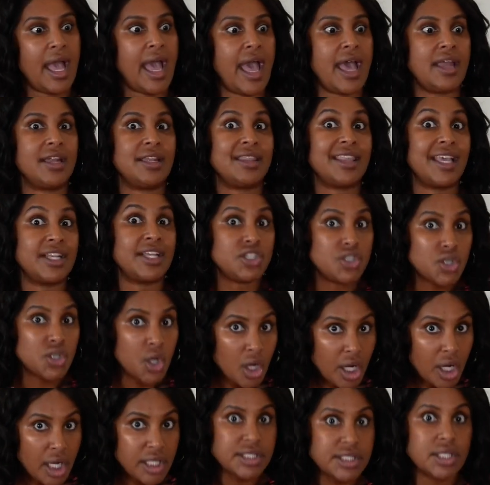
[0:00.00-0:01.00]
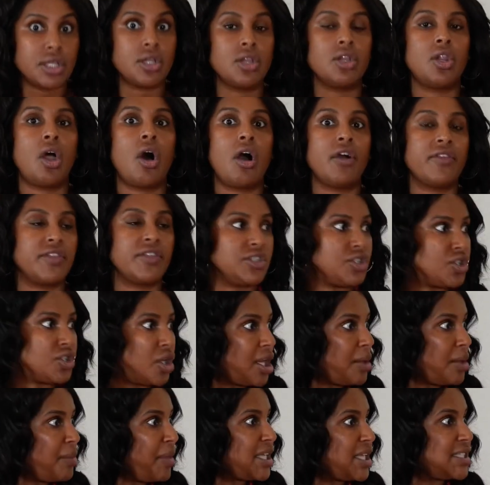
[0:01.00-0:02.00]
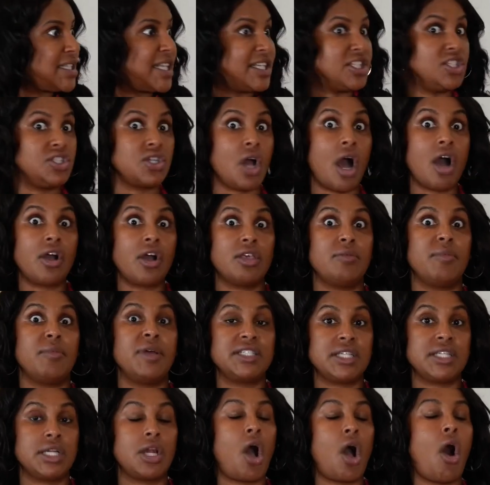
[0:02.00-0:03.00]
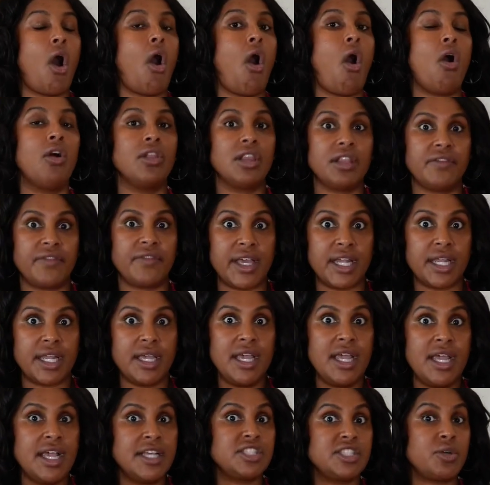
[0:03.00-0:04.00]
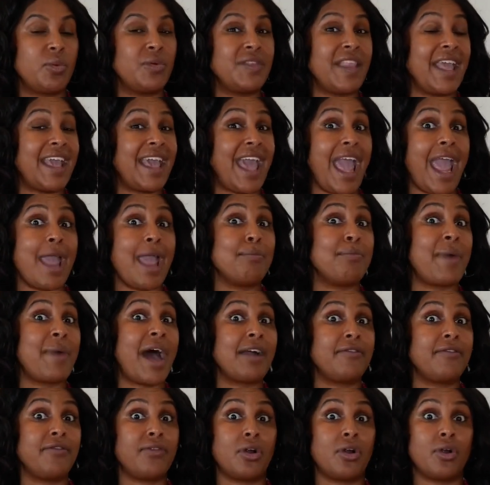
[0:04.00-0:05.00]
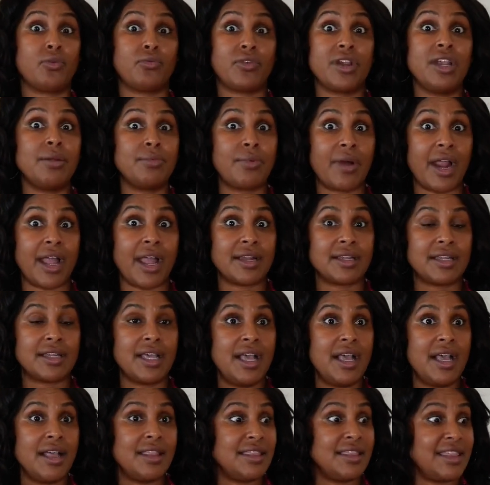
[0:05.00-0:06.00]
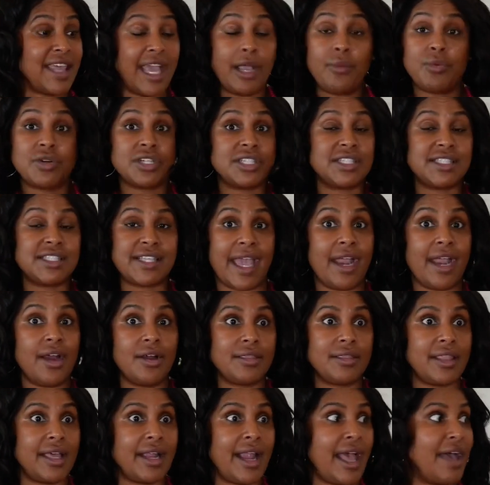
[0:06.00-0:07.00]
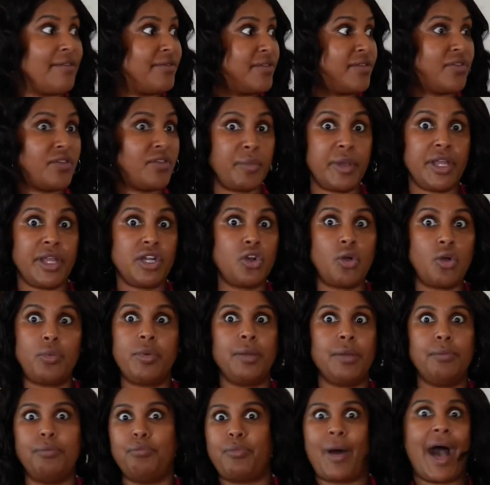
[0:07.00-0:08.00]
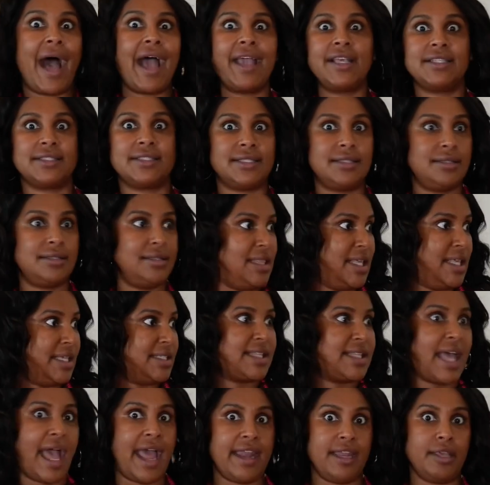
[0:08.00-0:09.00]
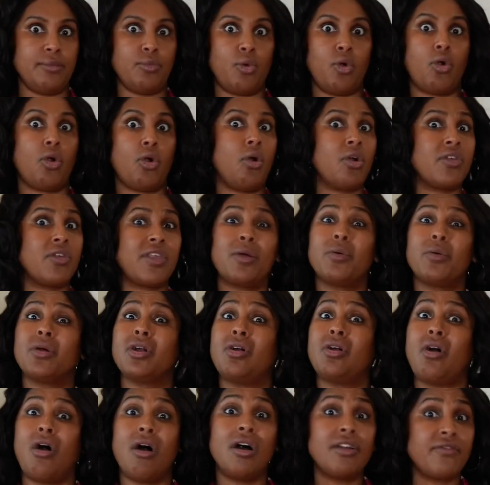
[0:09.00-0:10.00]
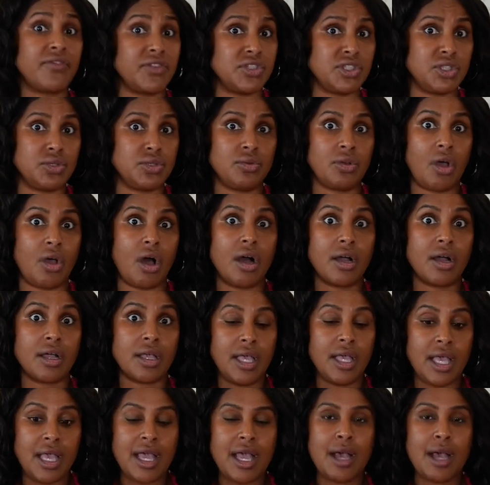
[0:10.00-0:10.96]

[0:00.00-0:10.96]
And they took us along this journey because they documented all of it. So when they came back for a rebrand, they were scared that, heaven forbid, nobody buys this anymore, or they were gone for too long.